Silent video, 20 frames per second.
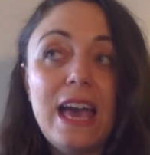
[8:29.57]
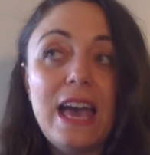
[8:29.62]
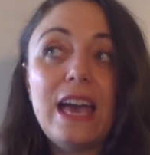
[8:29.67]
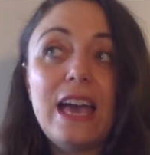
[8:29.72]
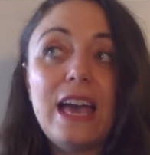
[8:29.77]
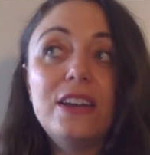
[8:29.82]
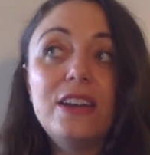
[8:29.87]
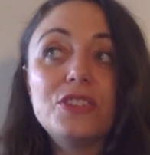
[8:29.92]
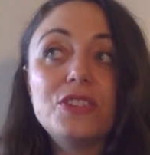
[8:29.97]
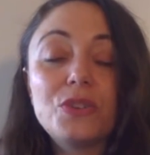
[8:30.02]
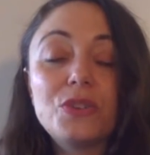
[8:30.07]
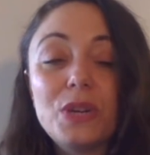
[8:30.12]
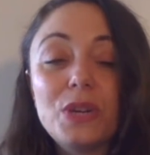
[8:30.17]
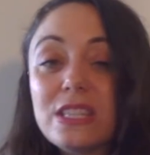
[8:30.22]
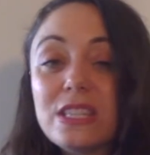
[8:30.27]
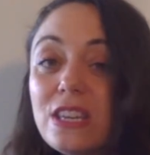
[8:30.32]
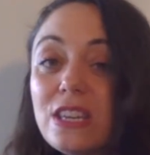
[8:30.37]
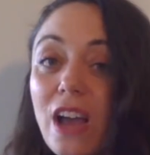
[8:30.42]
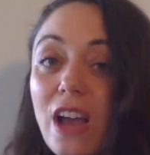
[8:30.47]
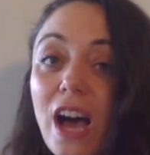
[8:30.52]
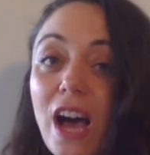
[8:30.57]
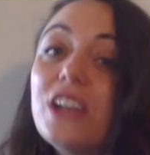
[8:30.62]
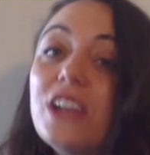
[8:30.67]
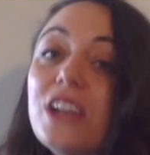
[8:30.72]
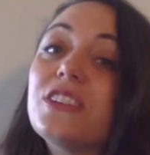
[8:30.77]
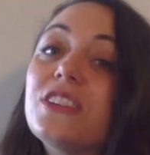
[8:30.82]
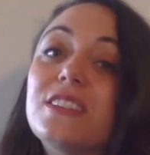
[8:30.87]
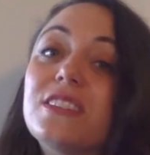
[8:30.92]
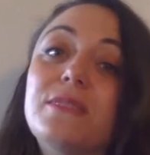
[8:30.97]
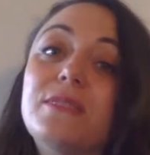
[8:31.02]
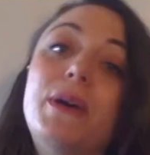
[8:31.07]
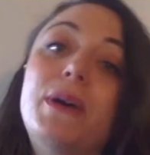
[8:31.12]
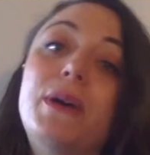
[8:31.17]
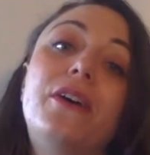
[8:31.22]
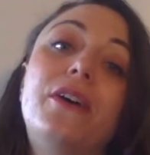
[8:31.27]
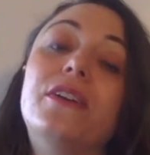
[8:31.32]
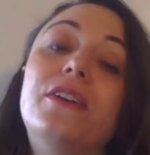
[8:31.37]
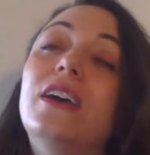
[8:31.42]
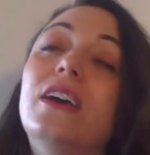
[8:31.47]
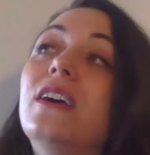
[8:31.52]
And so it's not just
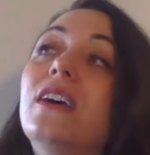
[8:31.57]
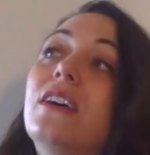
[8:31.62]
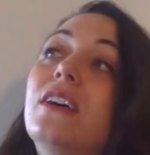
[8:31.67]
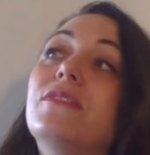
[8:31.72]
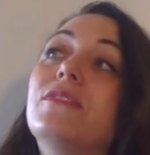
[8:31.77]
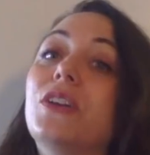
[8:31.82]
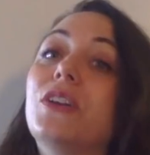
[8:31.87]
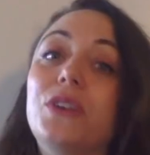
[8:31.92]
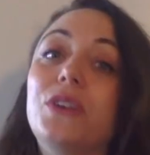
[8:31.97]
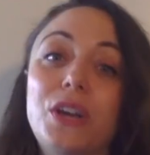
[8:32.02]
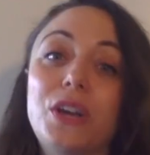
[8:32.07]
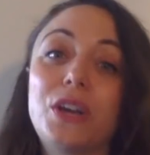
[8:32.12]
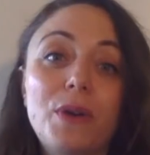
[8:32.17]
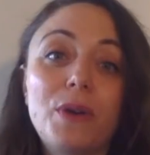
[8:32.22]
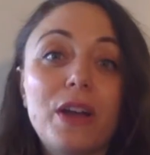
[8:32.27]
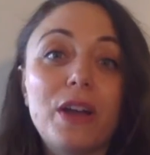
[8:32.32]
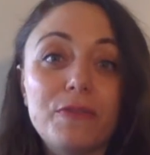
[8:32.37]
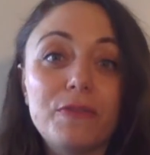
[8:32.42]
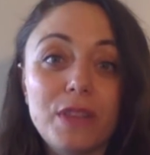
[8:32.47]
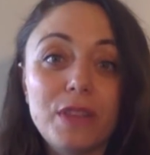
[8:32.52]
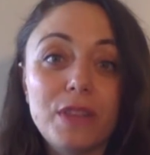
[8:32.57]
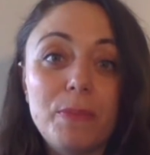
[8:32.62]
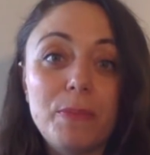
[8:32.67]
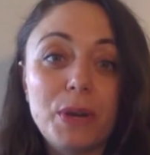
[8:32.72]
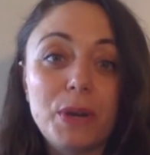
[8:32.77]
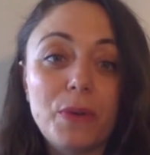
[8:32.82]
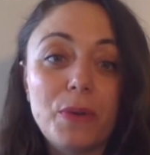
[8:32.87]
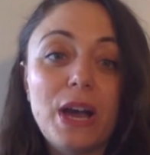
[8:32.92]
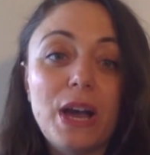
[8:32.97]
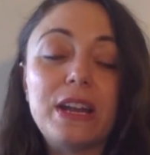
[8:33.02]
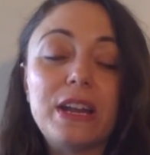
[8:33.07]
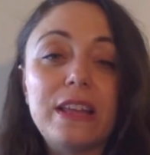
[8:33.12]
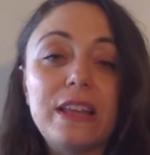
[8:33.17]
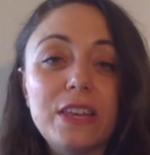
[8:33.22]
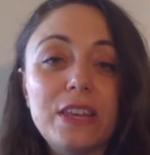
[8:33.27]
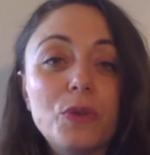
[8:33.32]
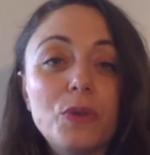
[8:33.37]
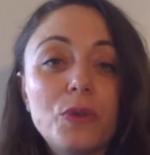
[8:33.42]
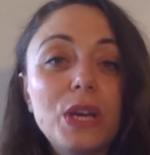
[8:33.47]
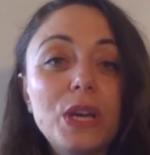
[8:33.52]
about floating around and flopping around. And I
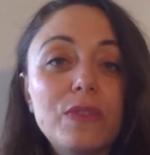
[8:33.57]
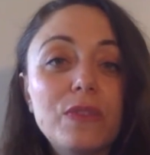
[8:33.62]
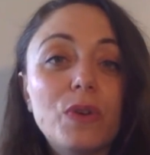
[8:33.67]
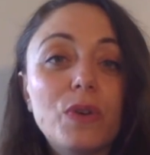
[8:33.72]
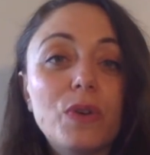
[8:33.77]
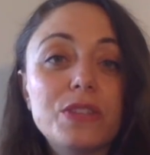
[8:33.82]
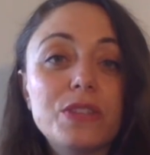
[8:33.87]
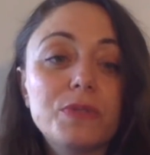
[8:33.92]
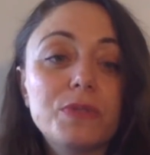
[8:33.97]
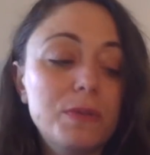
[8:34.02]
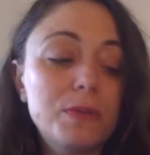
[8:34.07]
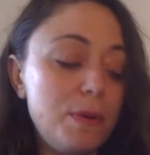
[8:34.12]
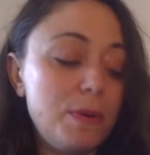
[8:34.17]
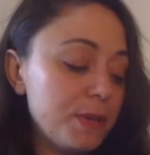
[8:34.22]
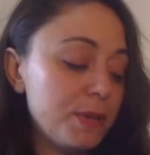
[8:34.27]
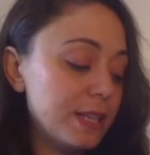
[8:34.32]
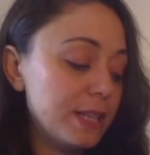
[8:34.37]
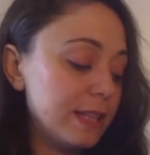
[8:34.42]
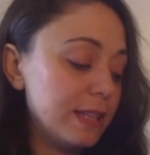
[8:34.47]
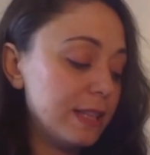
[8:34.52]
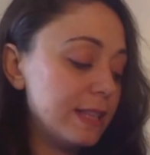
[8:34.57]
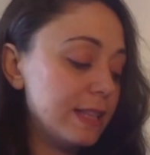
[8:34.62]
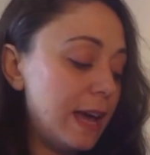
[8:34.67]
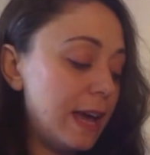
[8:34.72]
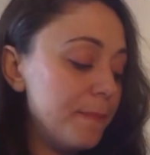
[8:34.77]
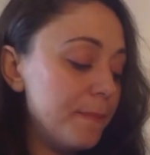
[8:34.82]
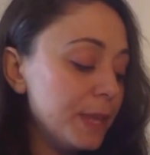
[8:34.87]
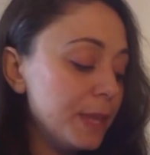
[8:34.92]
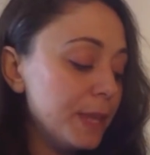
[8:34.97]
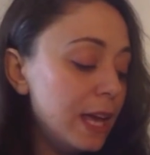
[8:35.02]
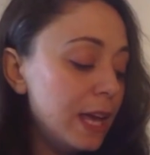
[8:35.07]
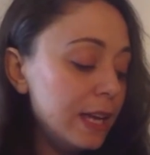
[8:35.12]
think Queen of Wands really represents that.